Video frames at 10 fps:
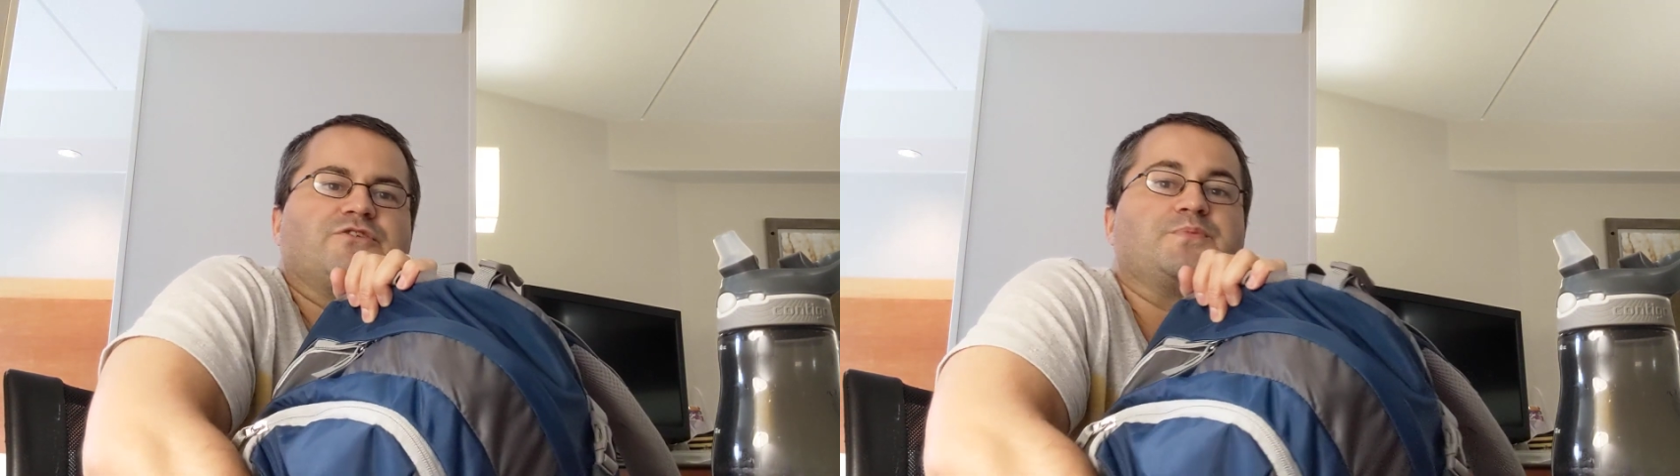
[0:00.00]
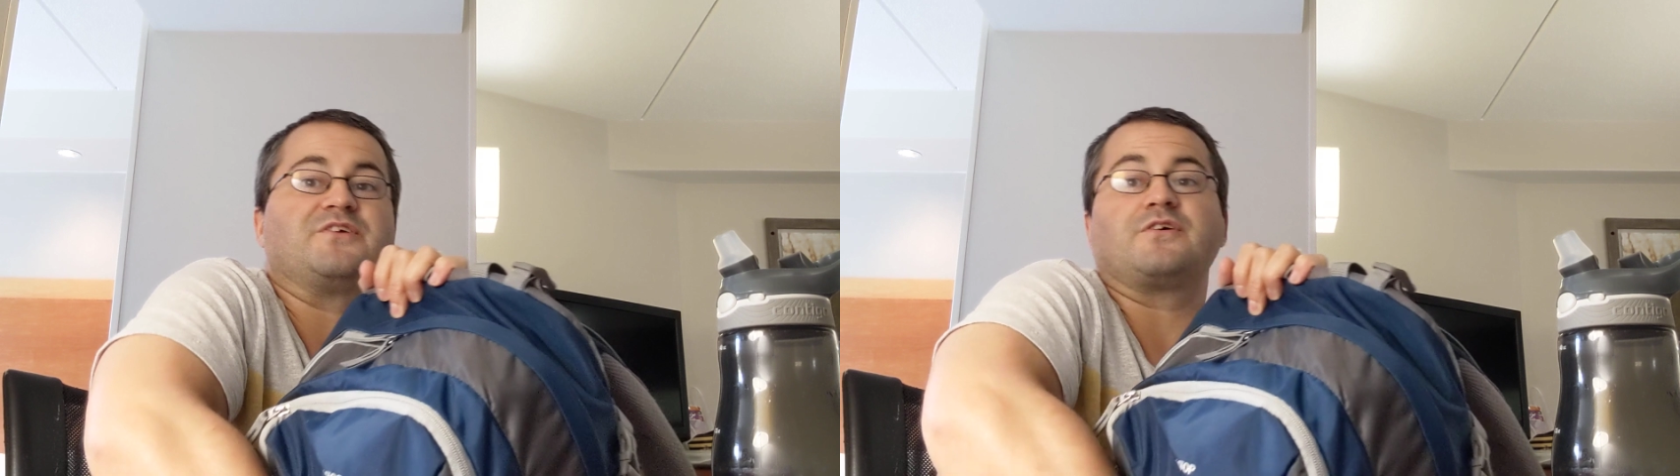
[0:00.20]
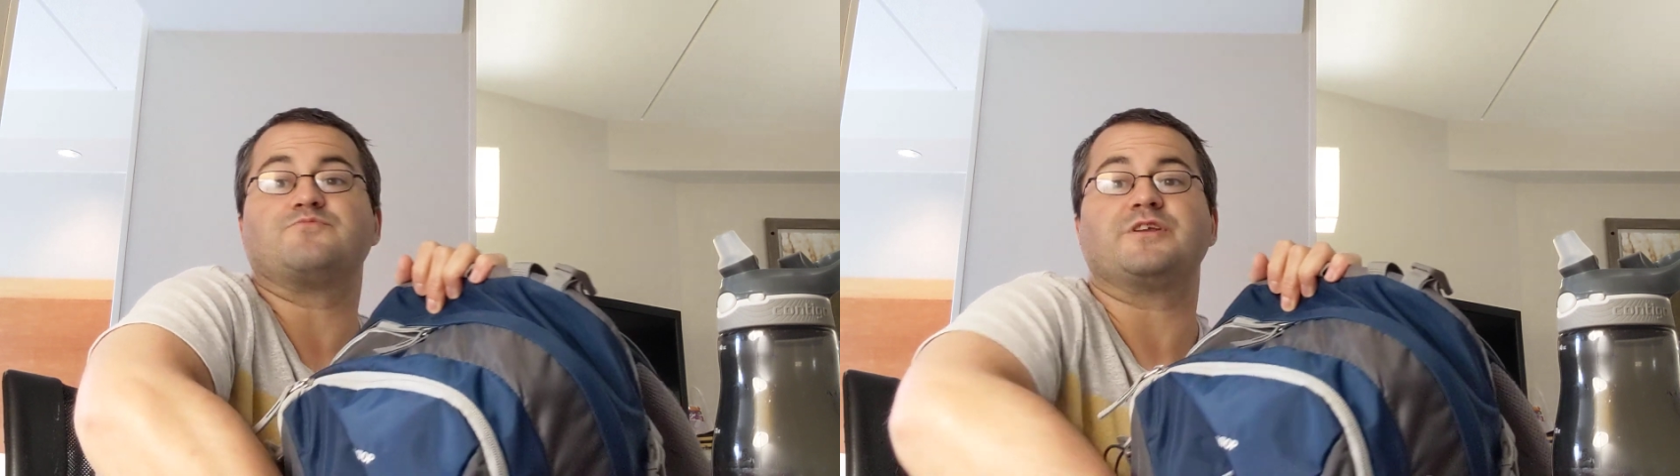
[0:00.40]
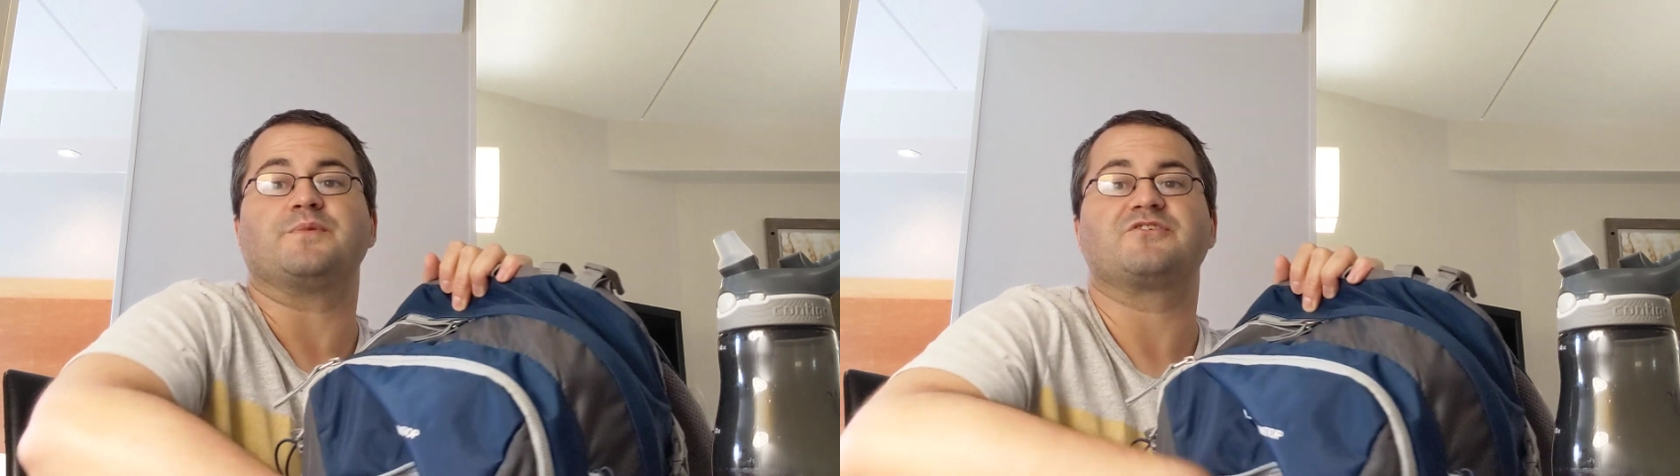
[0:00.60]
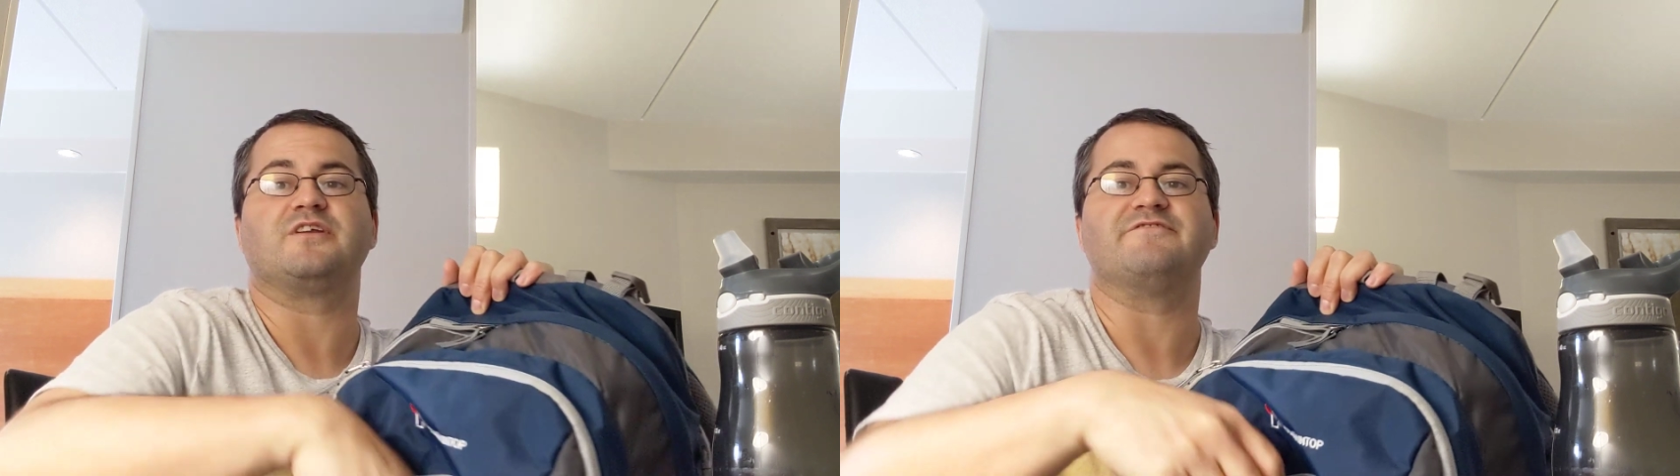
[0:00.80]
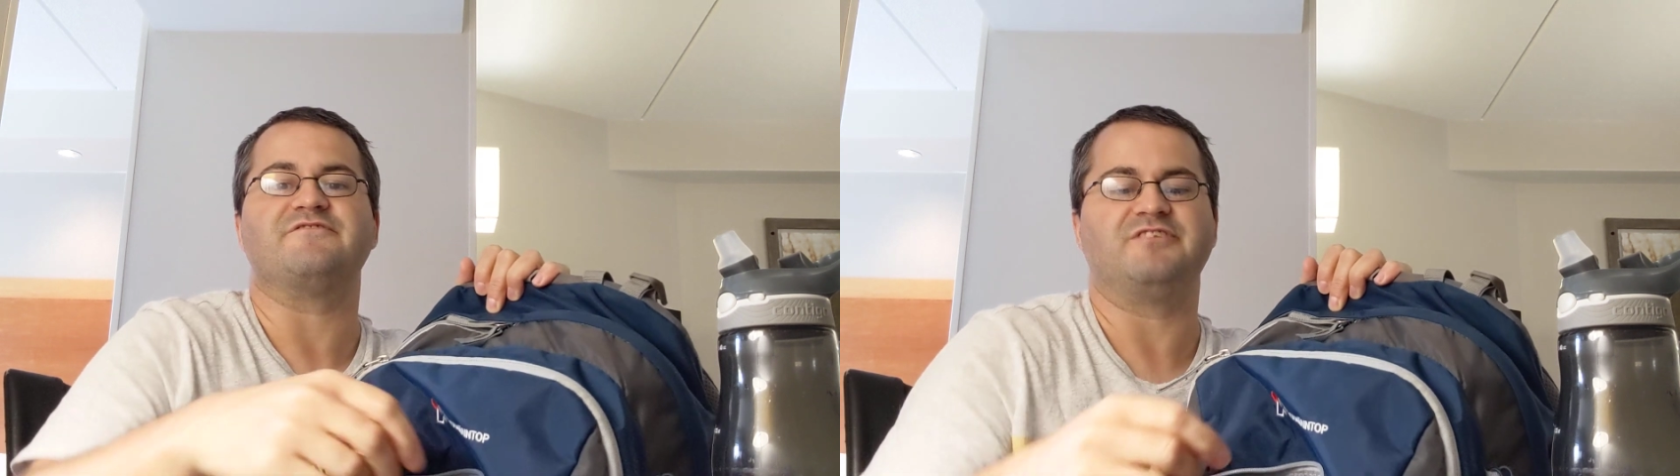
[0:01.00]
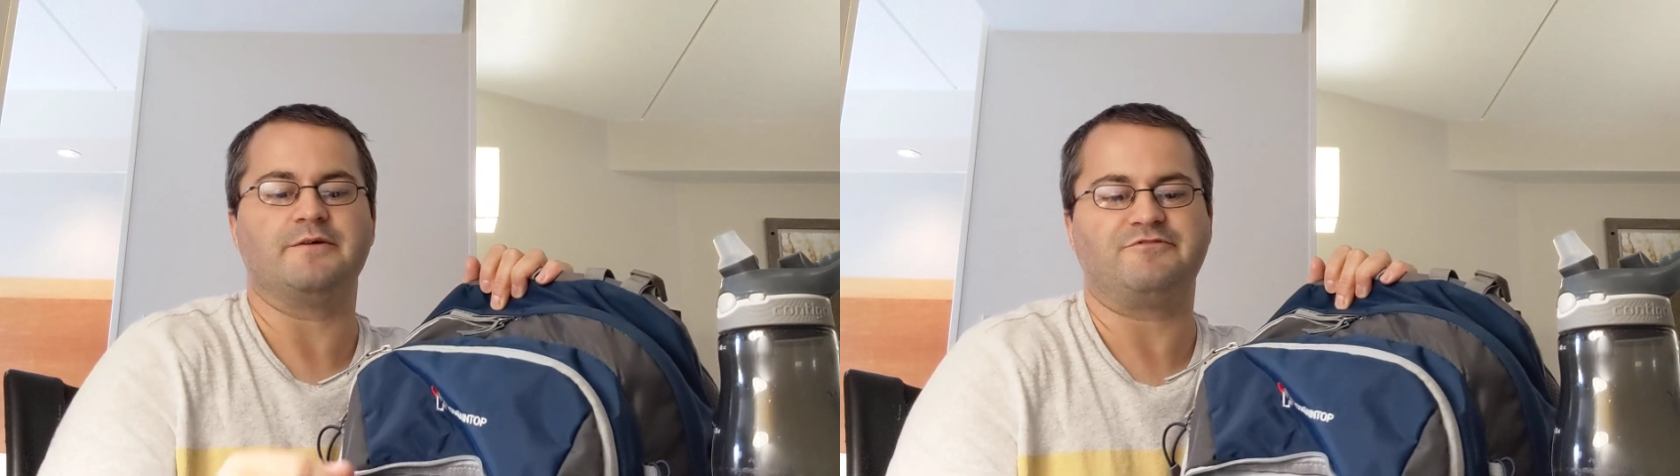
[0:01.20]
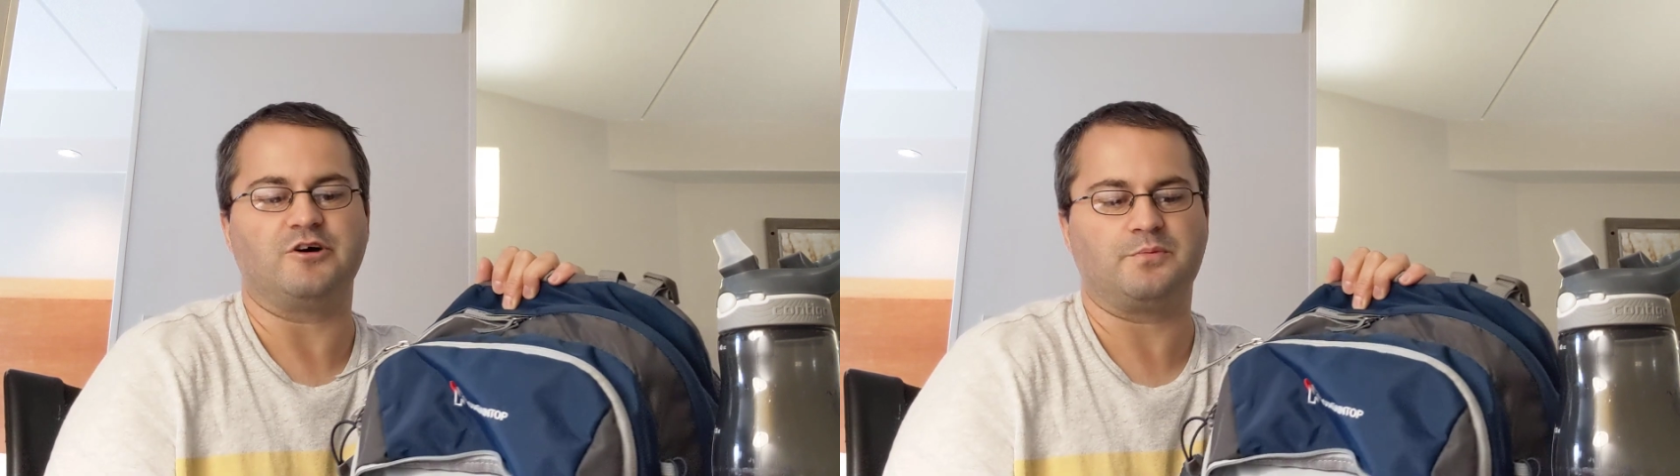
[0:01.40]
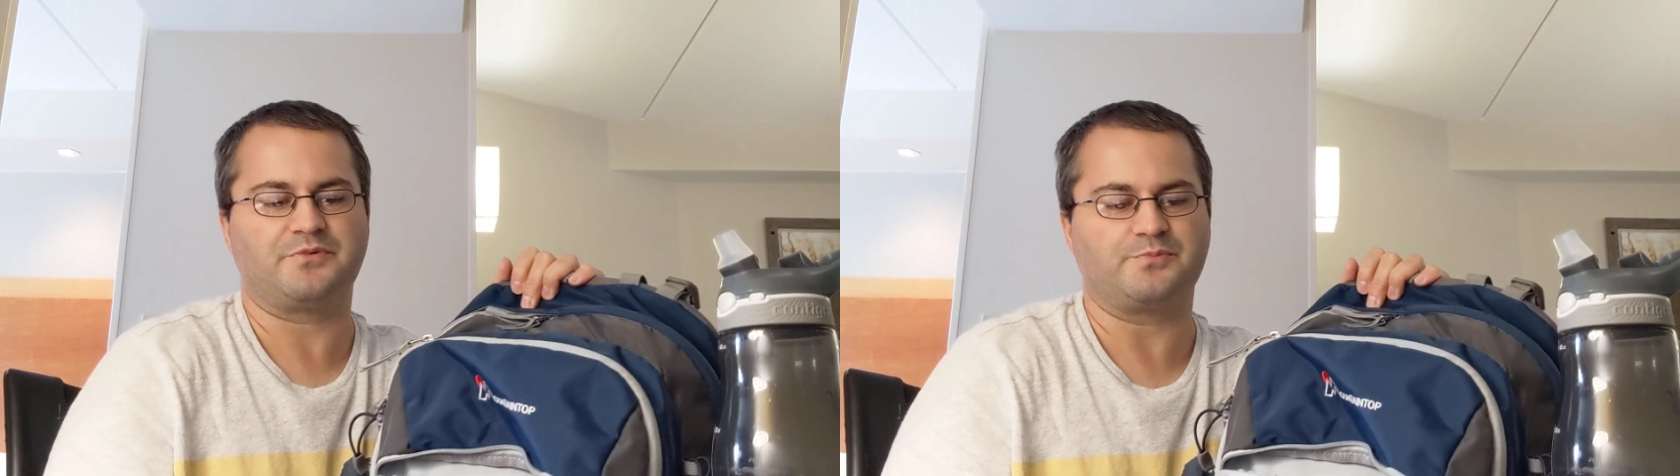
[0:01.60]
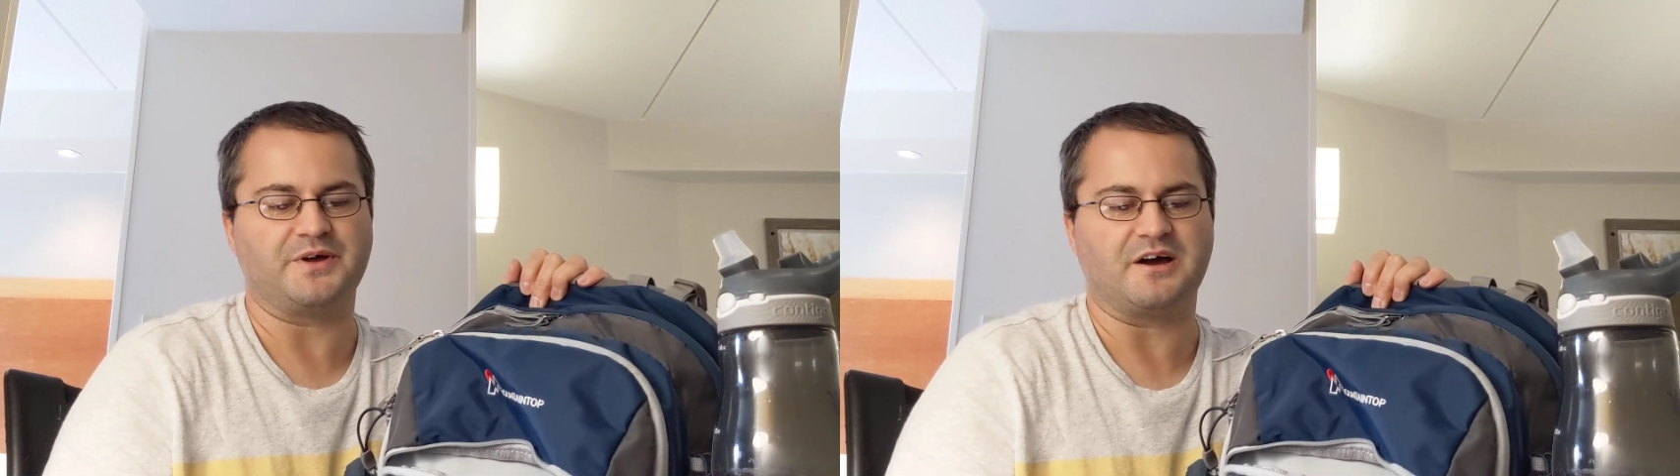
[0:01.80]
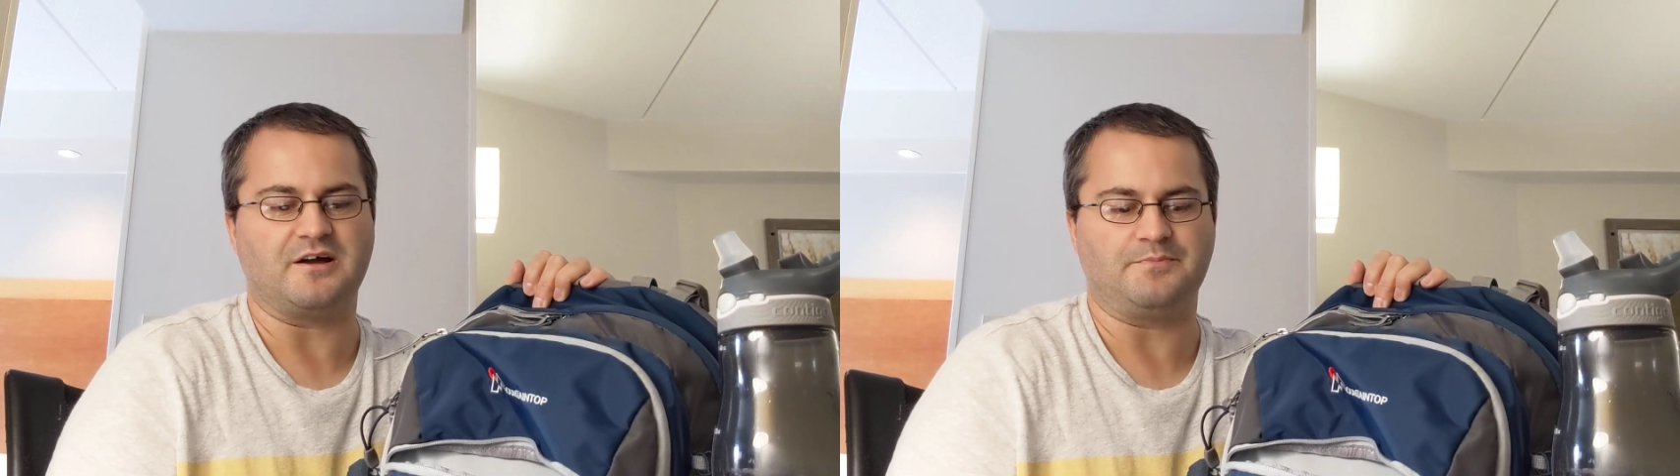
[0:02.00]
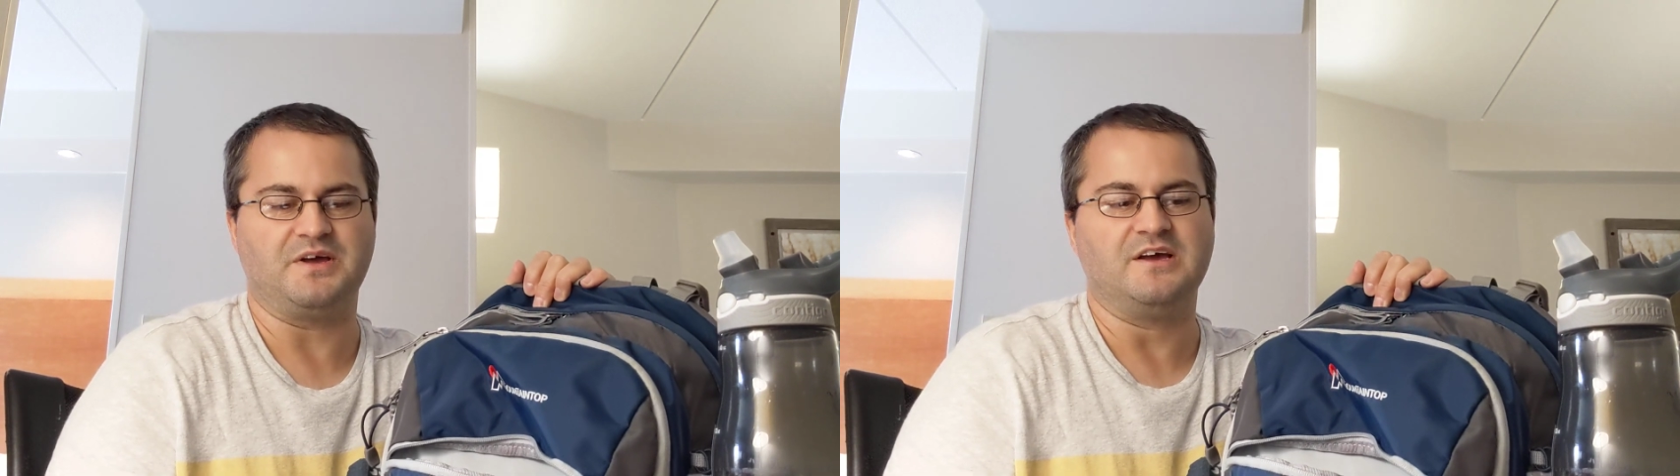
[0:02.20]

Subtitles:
just because I pretty much live in flip-flops, but I